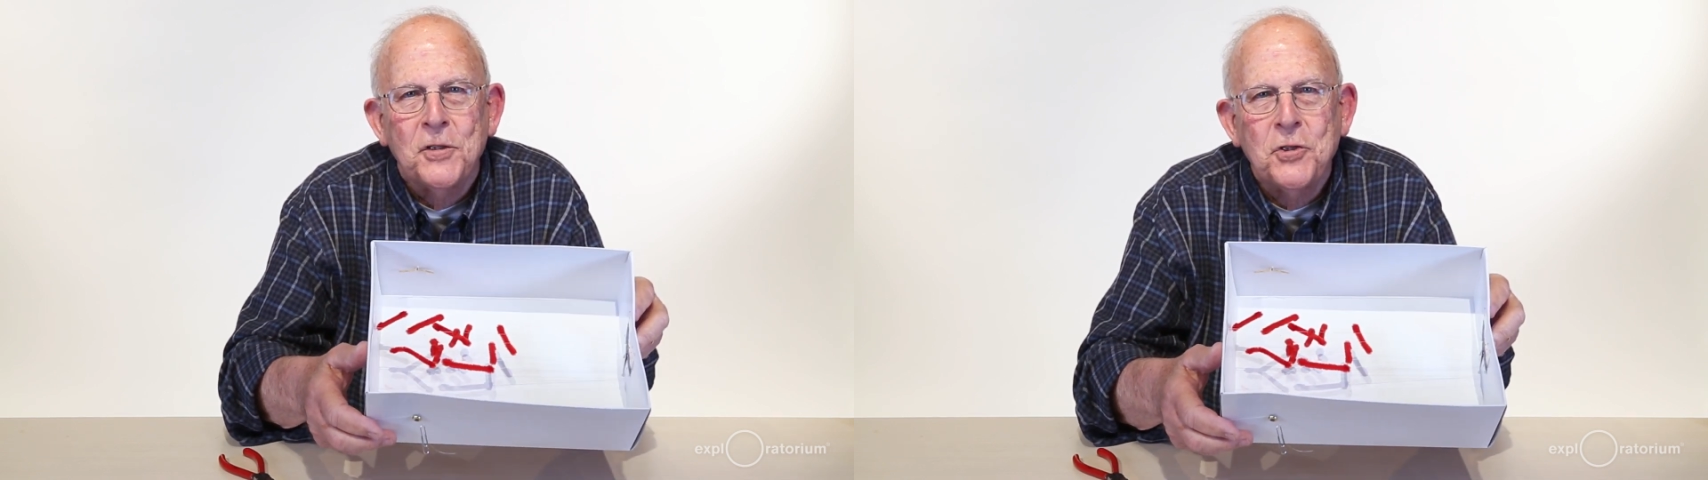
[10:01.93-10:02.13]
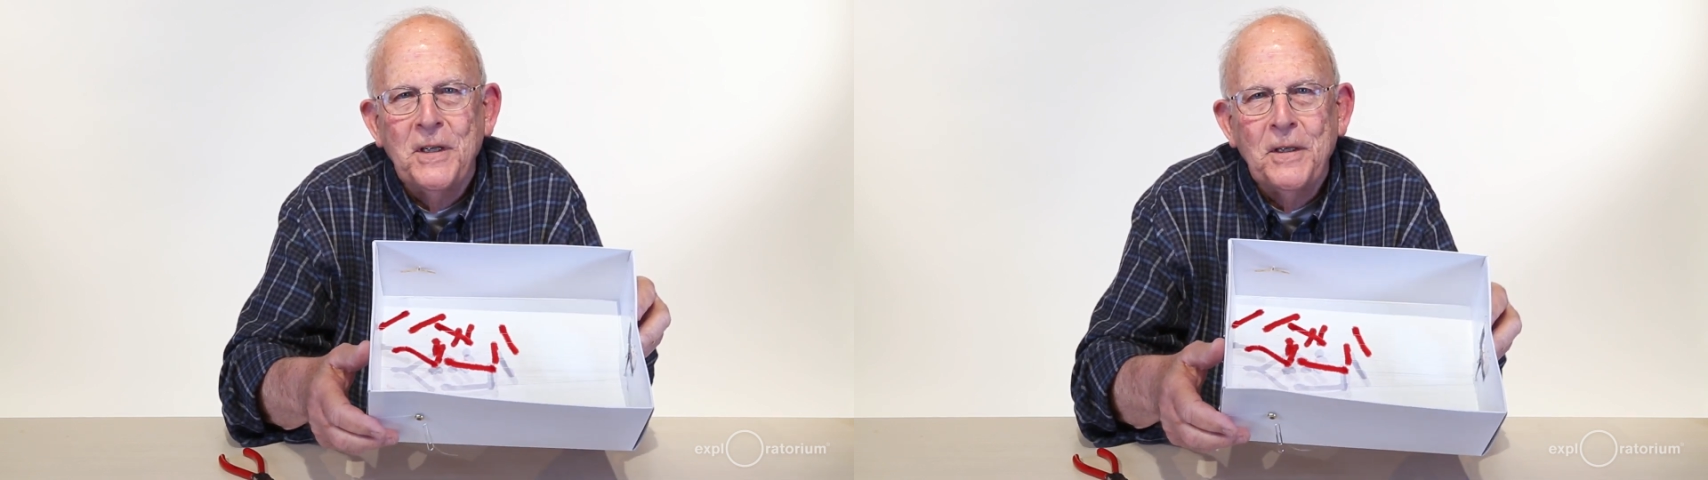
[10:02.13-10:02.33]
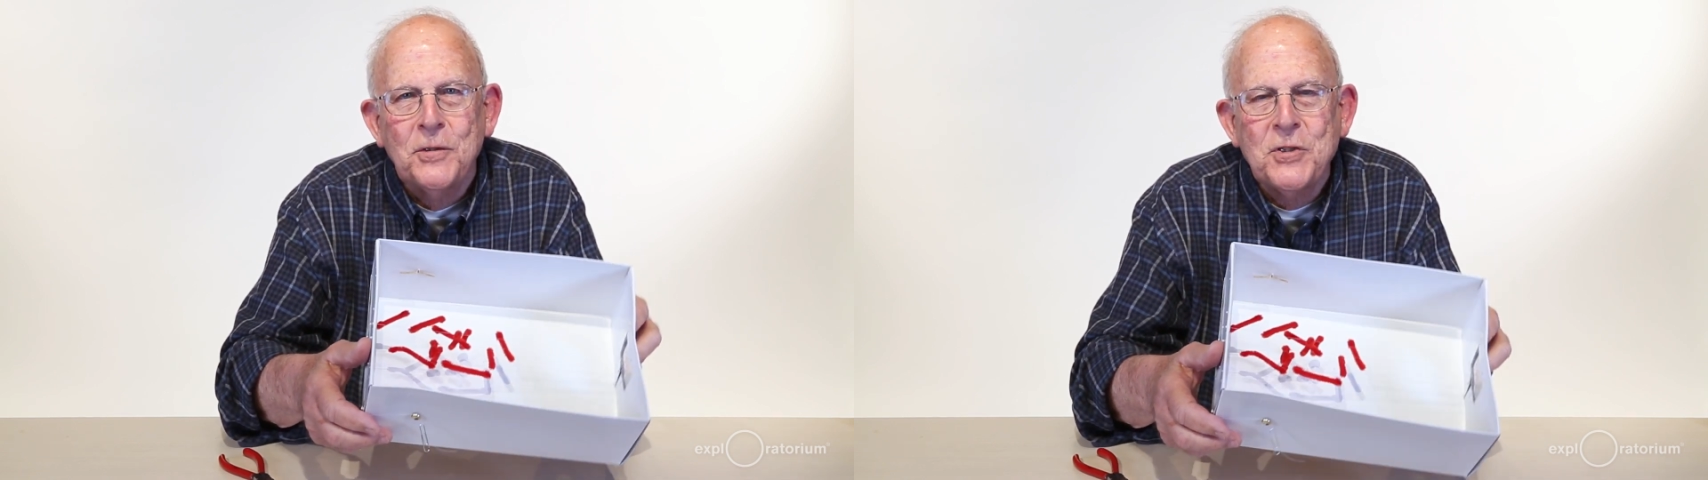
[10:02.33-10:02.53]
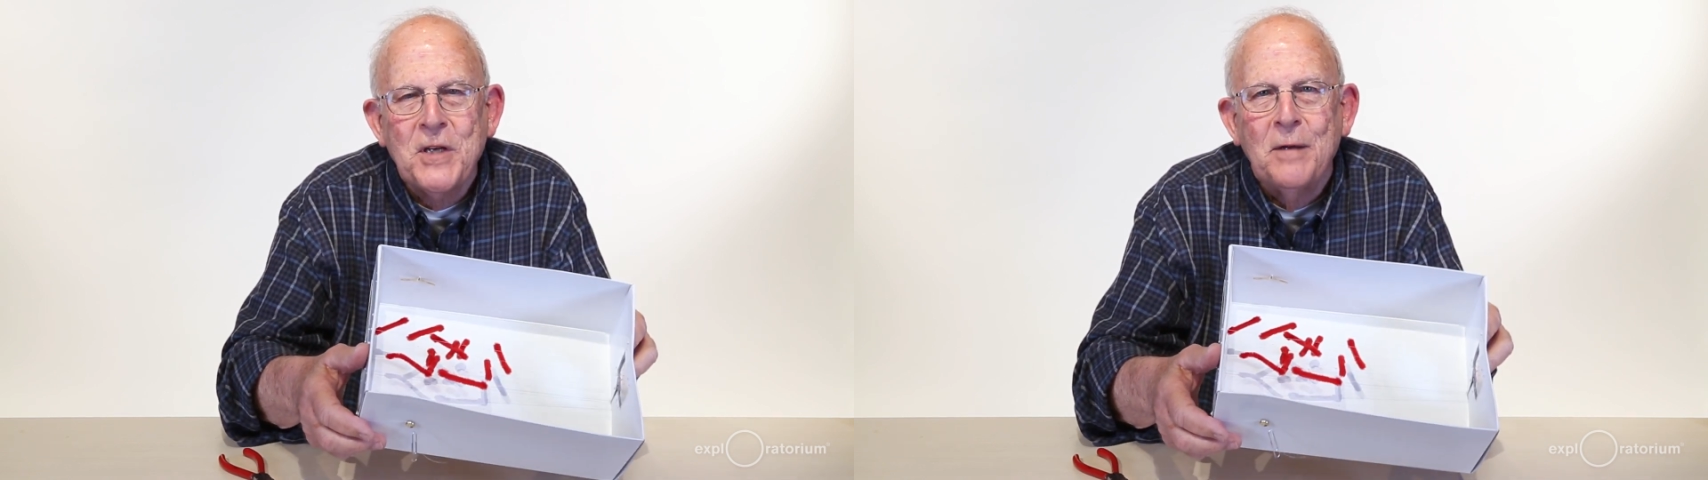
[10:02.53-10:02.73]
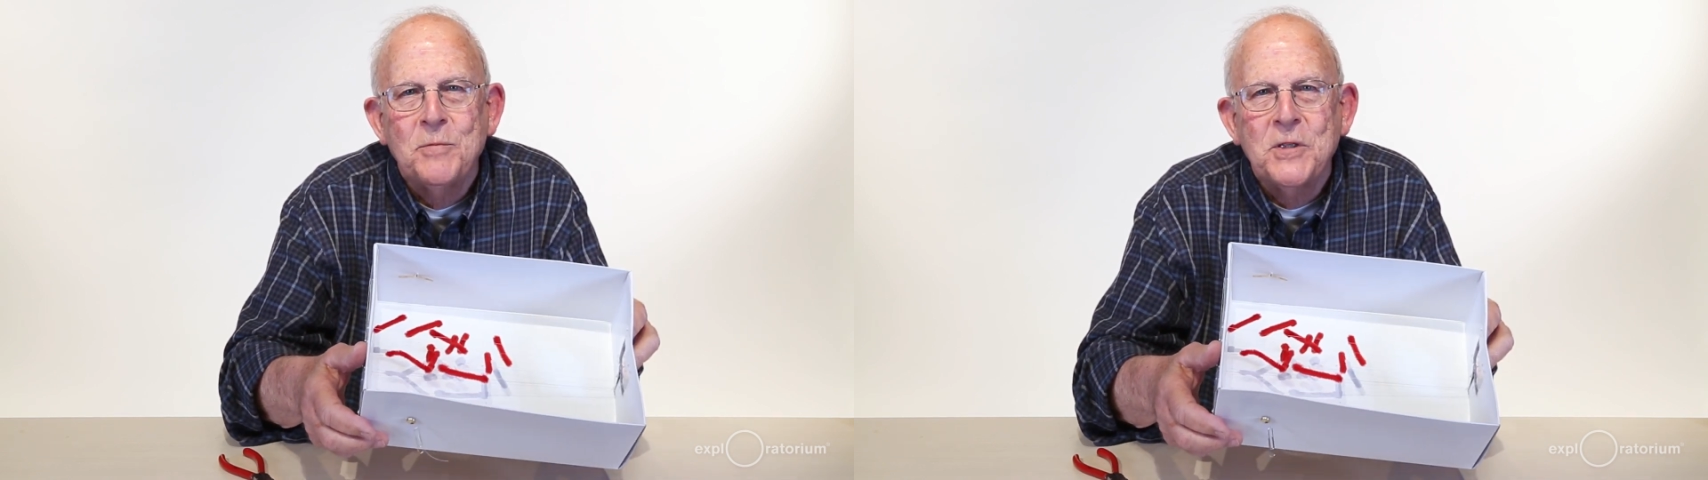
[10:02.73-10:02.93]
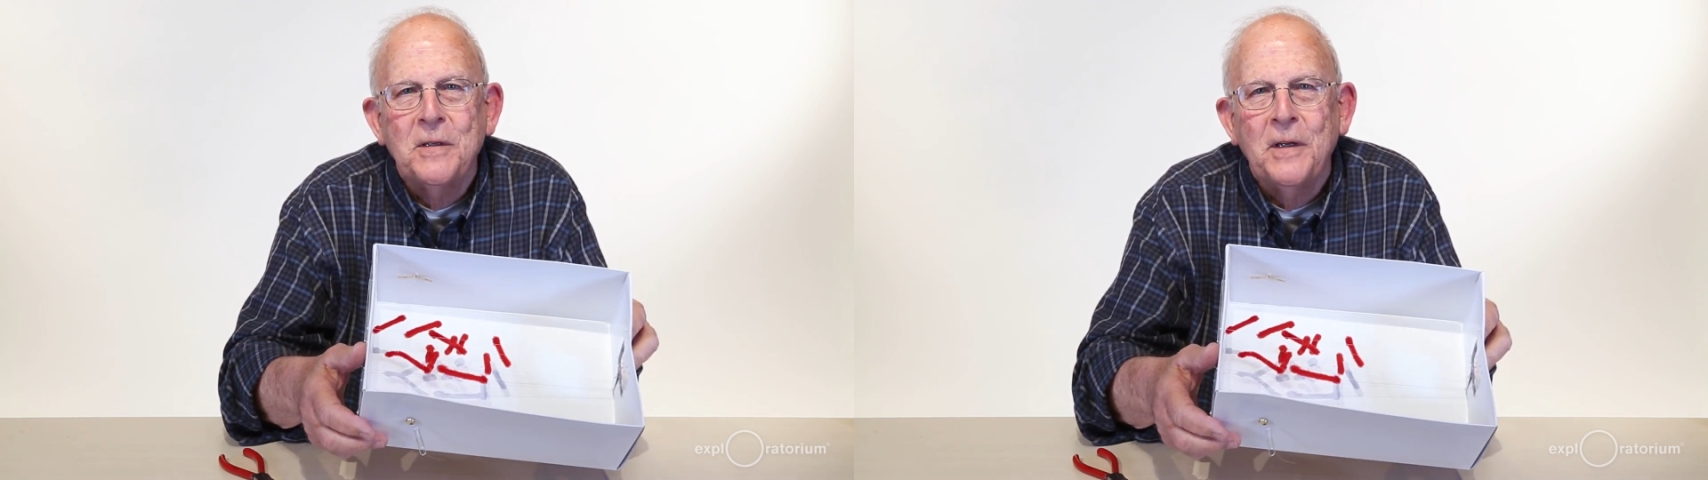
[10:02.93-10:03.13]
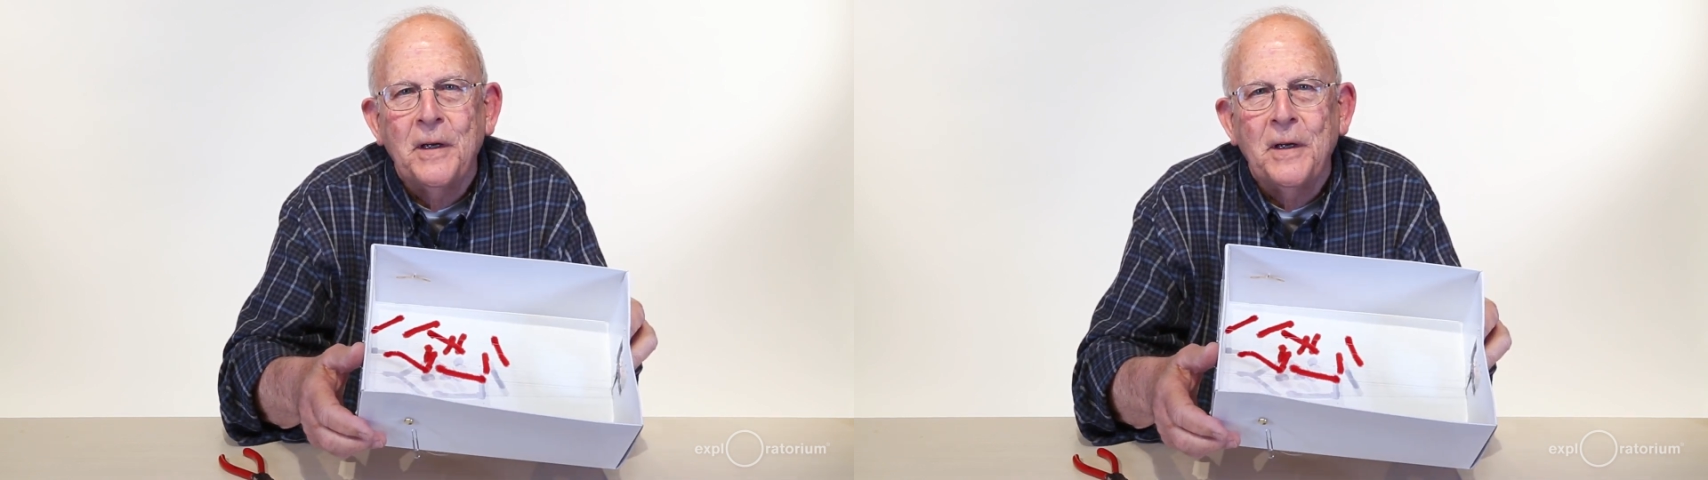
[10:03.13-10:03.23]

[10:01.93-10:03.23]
chenille stems in